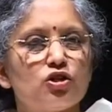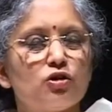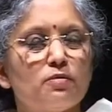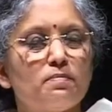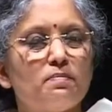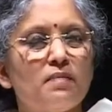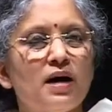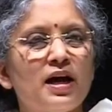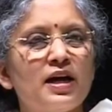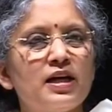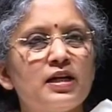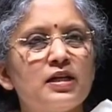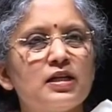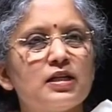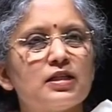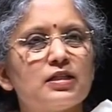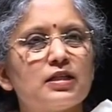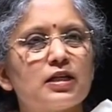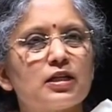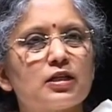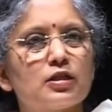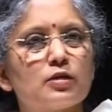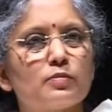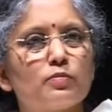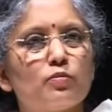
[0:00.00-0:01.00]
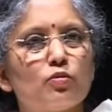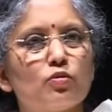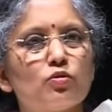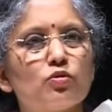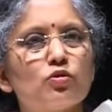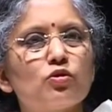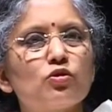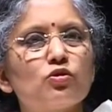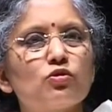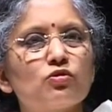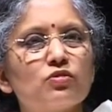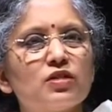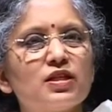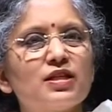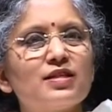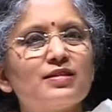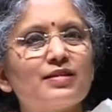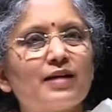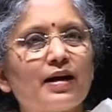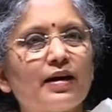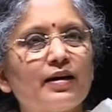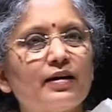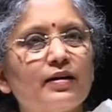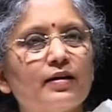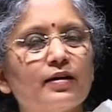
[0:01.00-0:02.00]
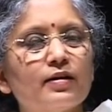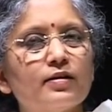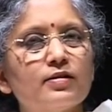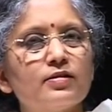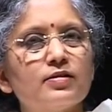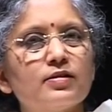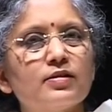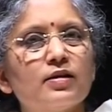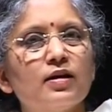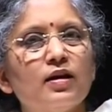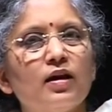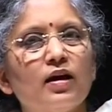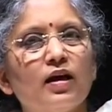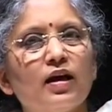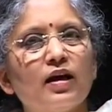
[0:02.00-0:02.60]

that your mind is exposed to these ideas,